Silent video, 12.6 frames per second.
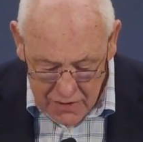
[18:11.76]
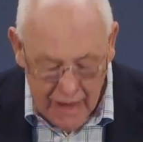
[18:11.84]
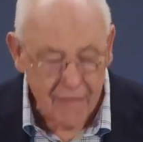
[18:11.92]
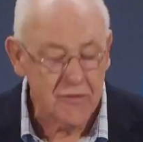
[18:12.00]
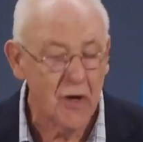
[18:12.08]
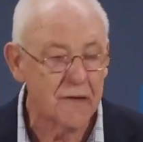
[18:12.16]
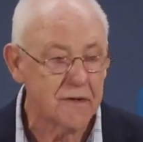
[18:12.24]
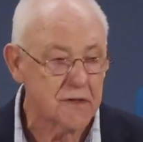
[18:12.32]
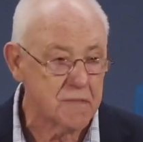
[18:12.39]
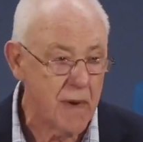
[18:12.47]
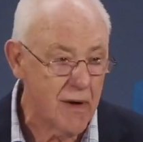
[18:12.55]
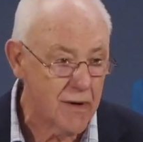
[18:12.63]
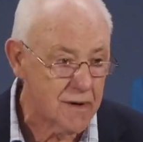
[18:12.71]
have not the
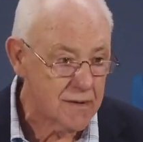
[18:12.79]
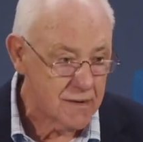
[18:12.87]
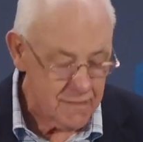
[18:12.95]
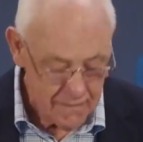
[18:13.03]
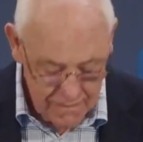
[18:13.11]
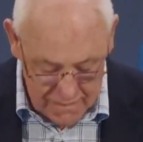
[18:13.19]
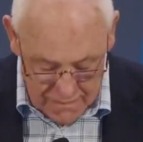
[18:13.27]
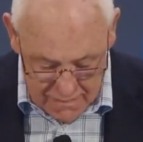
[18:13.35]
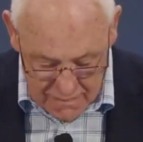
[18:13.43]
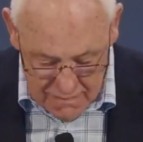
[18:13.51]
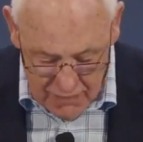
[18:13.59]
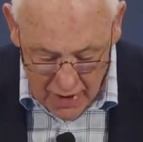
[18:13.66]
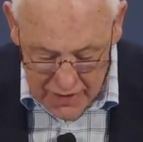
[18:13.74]
Spirit.
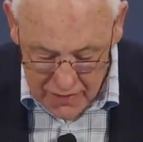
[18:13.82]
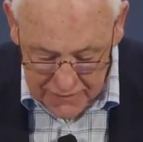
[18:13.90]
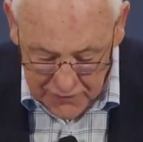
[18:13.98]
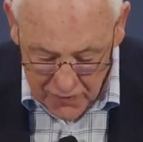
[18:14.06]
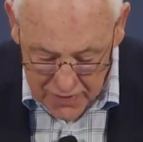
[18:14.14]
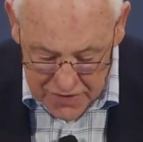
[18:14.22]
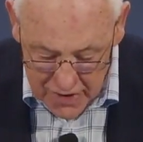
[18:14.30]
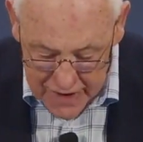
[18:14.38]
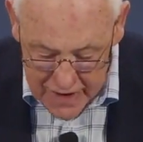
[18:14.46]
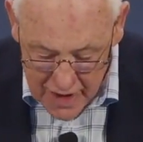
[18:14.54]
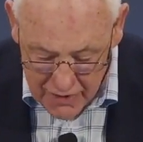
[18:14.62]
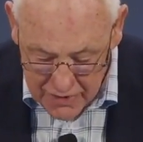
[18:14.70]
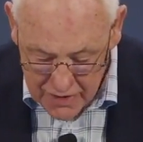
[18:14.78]
By your fruits I
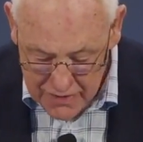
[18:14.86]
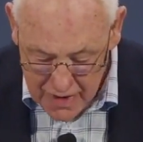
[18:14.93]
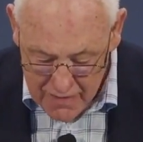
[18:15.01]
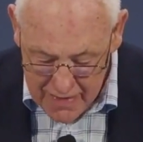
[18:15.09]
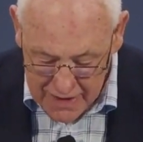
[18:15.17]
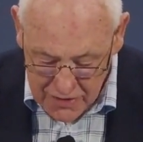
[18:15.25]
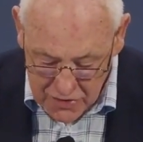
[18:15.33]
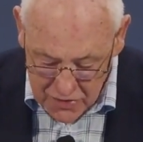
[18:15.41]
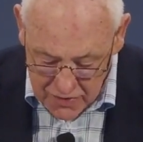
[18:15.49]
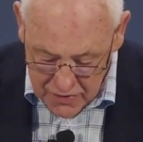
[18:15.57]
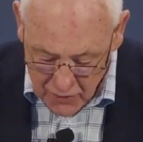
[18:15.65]
know you. No man could do the